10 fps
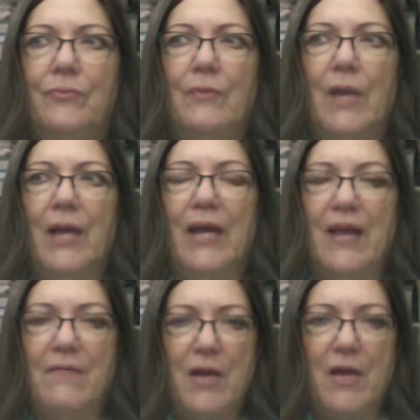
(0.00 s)
I got to
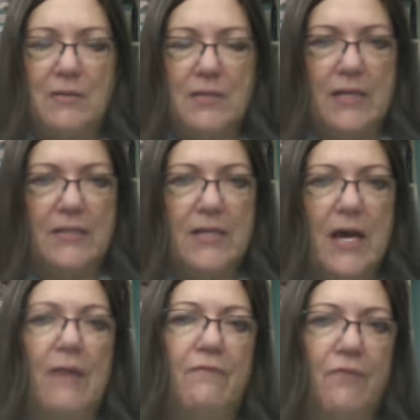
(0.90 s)
have that
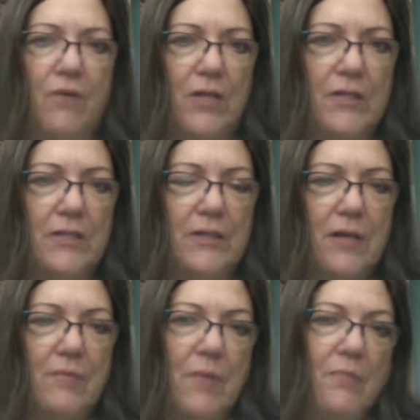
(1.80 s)
time for it.
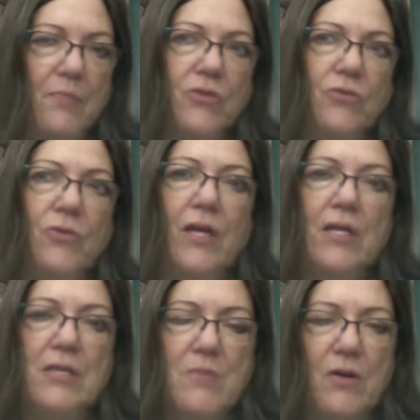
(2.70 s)
It might be doing it
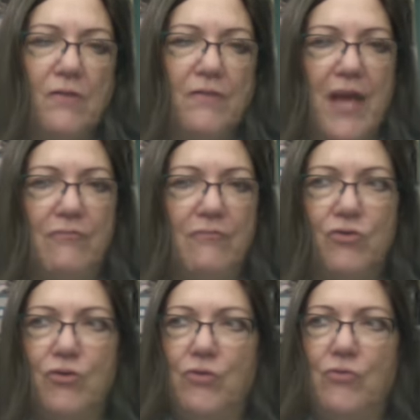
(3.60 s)
in the middle of the
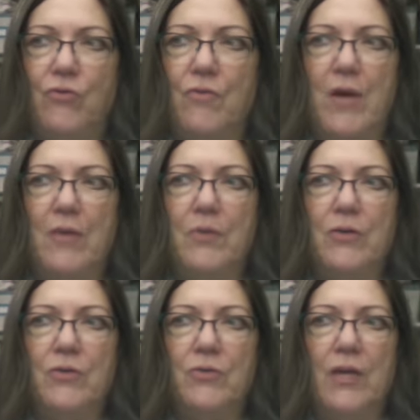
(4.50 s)
afternoon, or it might be
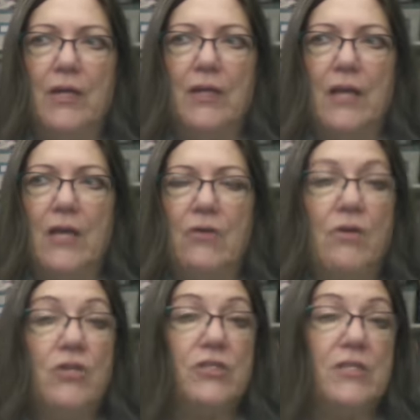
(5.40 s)
doing it later
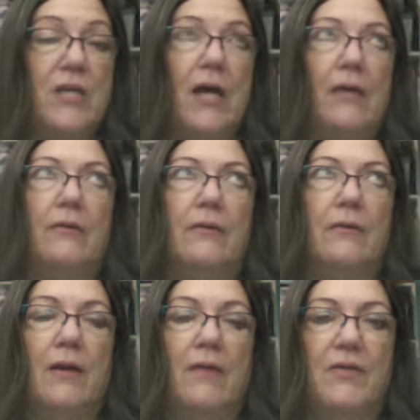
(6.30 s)
and just not
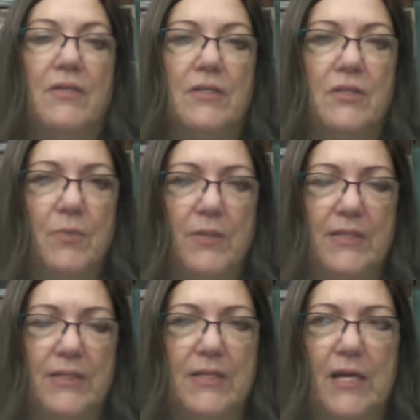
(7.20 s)
having such a
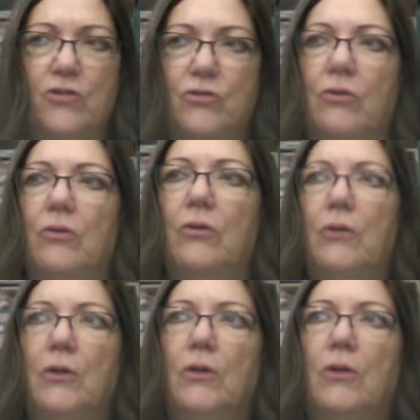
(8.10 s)
busy schedule,
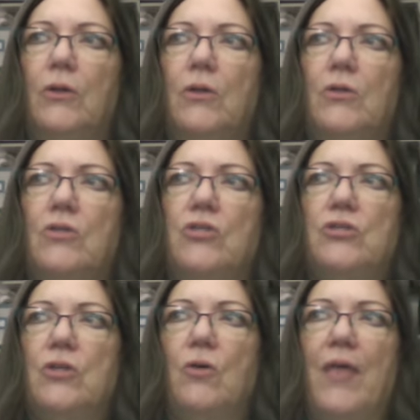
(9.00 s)

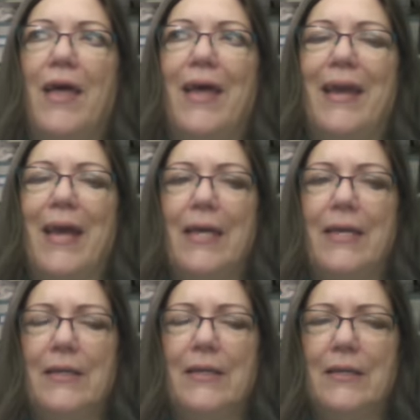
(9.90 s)
so that I
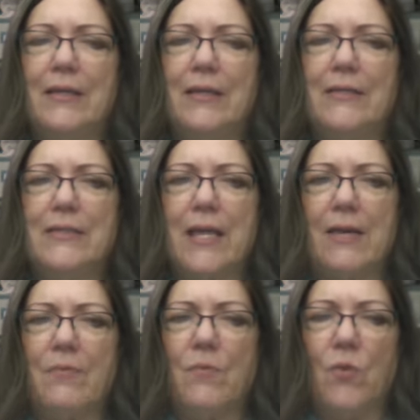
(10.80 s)
can, it's
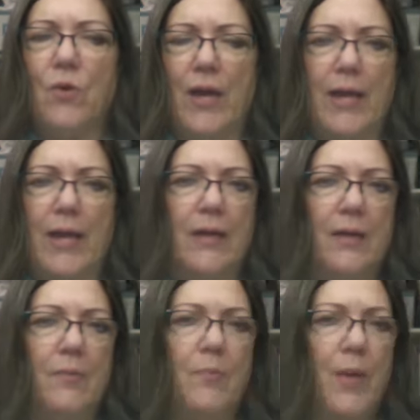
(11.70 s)
like more like
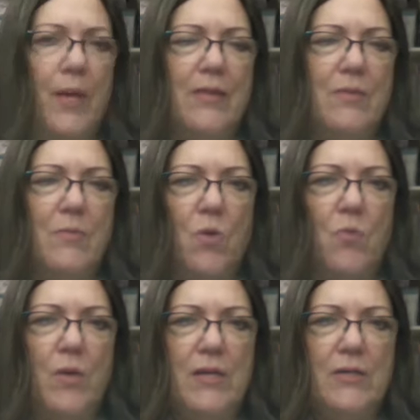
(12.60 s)
being in the
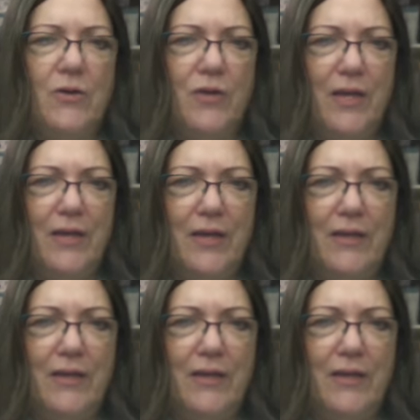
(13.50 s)
moment cooking.